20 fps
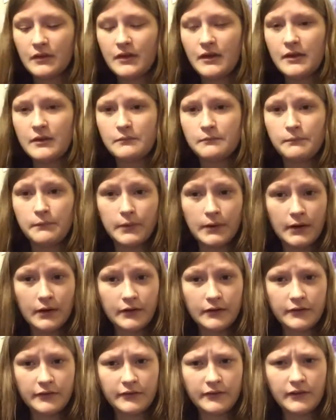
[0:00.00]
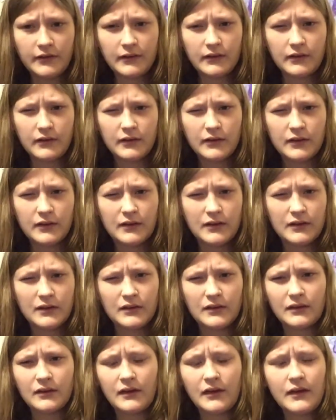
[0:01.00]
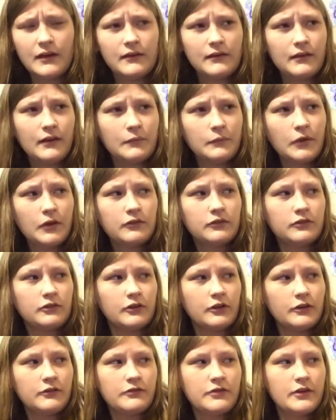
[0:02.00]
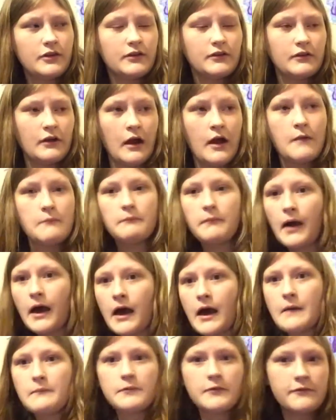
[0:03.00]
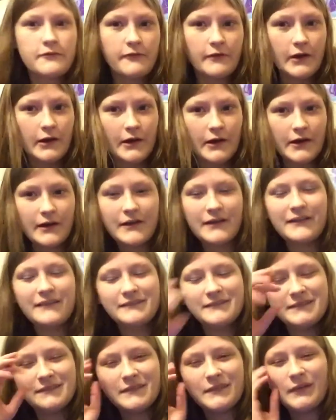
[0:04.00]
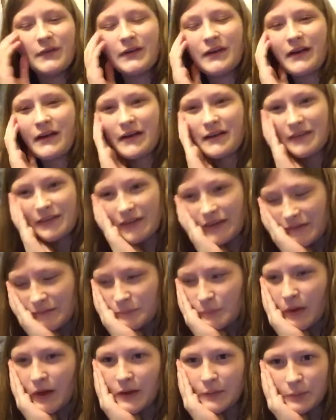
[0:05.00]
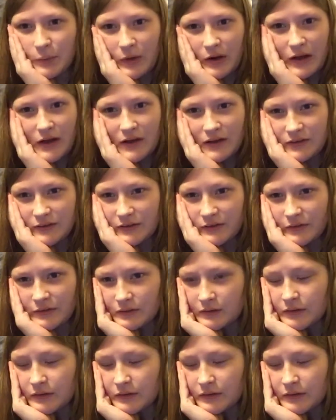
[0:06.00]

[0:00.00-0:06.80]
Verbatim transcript: In person, I'm not sure if they're pop fur or not, like pop rocks.